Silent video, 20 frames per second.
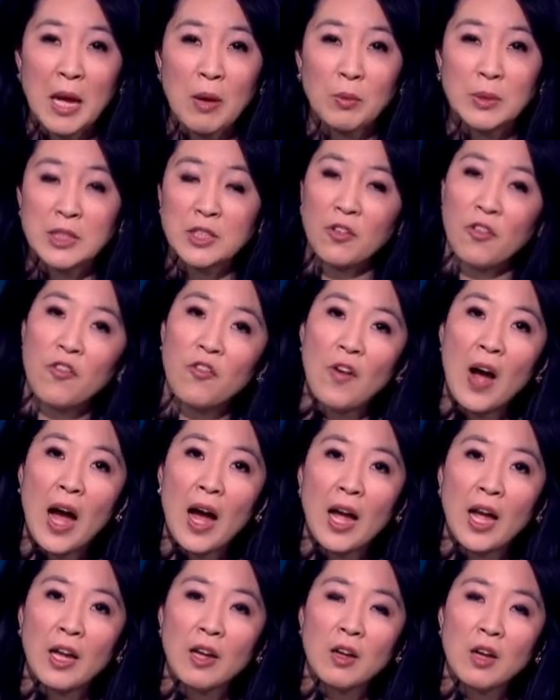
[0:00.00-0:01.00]
that would
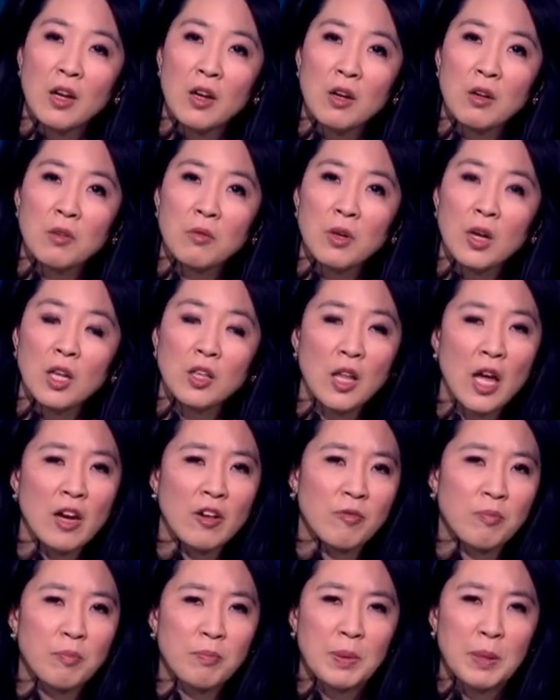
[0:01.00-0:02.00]
defy a
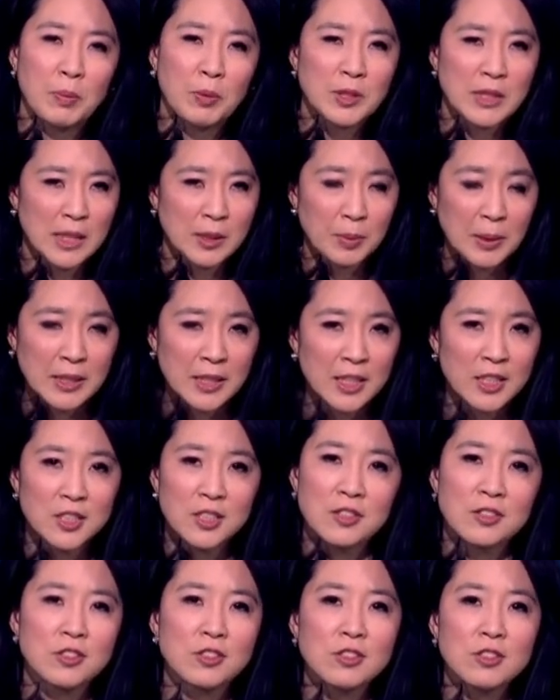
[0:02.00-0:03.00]
lot of people's
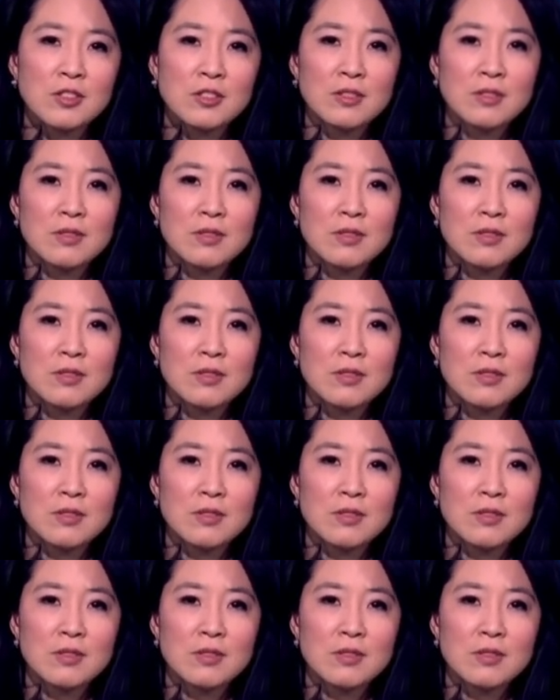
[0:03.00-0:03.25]
expectations?